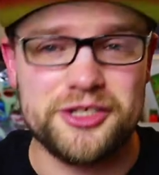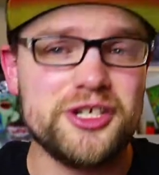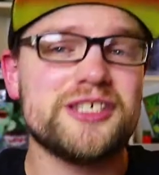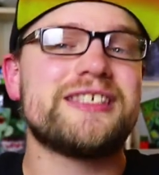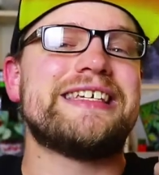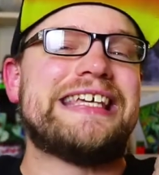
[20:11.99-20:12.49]

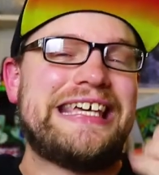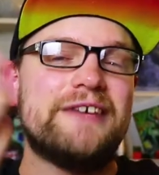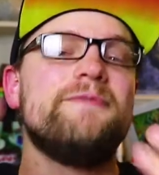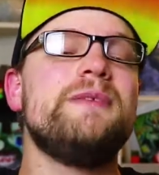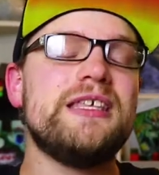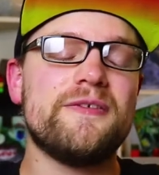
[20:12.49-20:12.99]
Just
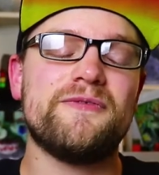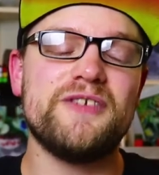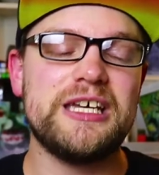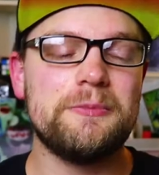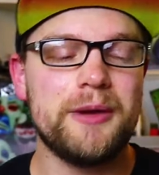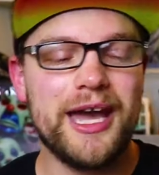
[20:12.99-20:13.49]
give me the
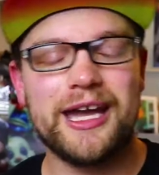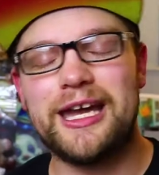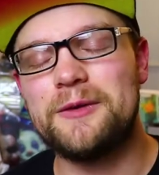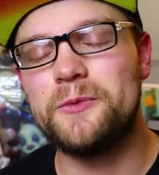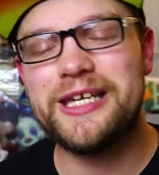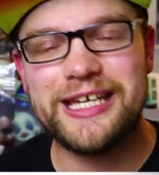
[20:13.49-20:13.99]
feedback
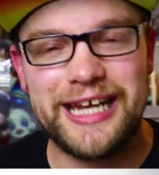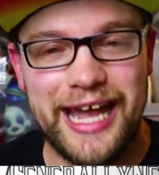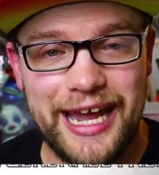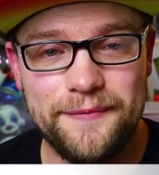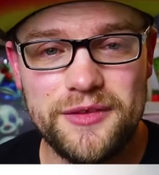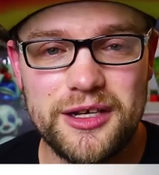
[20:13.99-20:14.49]
and we can
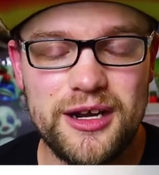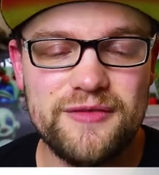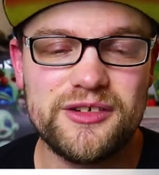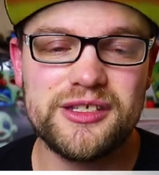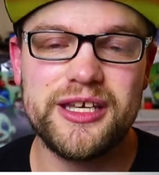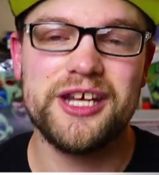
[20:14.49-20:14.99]
have the
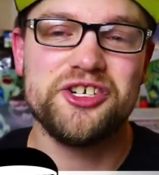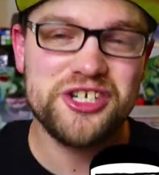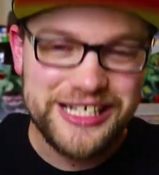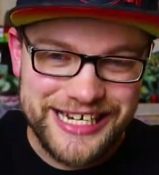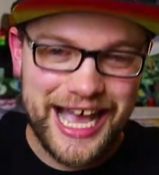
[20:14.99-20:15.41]
conversation